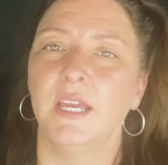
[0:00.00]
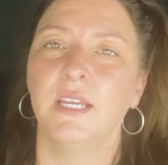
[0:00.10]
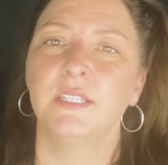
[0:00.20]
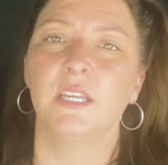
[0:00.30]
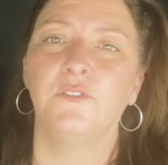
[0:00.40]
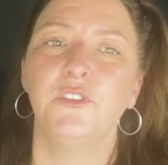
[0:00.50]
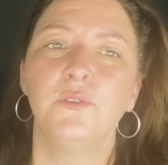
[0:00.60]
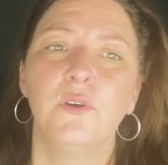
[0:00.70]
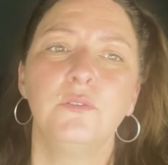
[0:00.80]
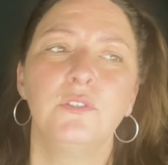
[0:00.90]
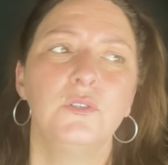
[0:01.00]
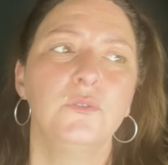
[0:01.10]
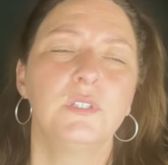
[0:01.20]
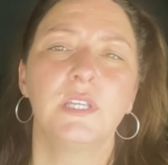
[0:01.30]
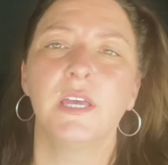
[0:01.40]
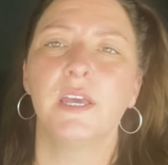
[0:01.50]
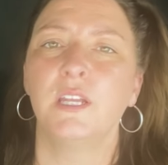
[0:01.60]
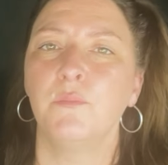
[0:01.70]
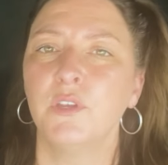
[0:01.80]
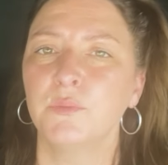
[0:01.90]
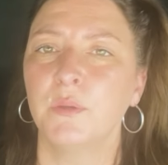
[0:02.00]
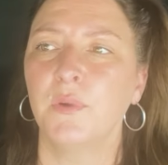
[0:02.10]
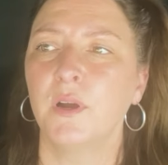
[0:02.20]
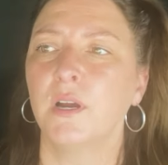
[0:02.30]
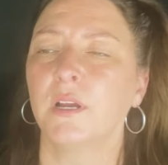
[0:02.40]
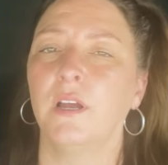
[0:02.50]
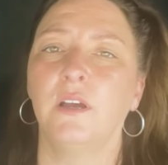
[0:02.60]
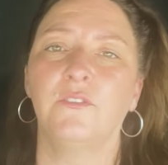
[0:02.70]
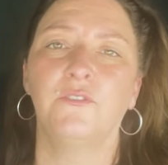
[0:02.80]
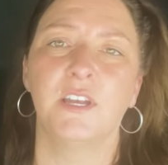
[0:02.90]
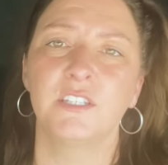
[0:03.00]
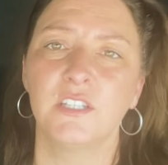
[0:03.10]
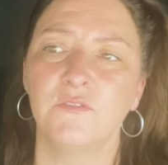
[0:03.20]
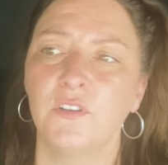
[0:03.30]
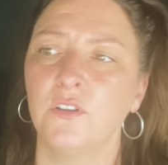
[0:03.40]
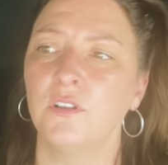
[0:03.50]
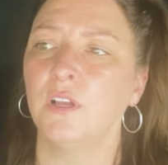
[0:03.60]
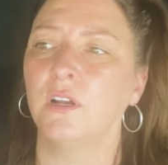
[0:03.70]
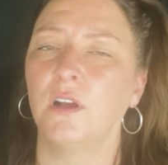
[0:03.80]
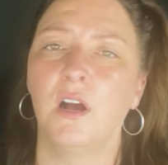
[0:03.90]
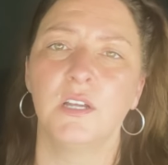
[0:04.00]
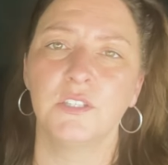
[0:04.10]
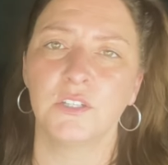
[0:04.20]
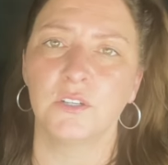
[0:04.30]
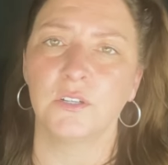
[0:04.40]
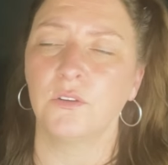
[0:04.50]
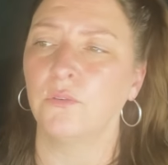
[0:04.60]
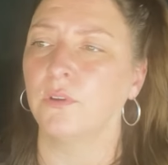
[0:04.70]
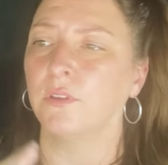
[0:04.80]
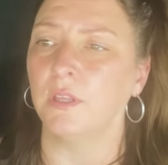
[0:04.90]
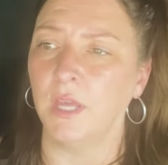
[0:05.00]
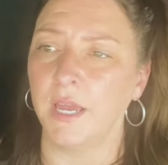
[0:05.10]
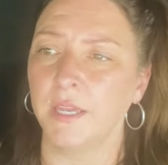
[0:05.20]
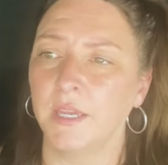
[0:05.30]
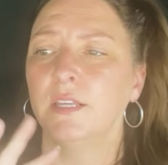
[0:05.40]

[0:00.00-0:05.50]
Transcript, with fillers: is if you go to say an amusement park, a festival, a concert, or the like.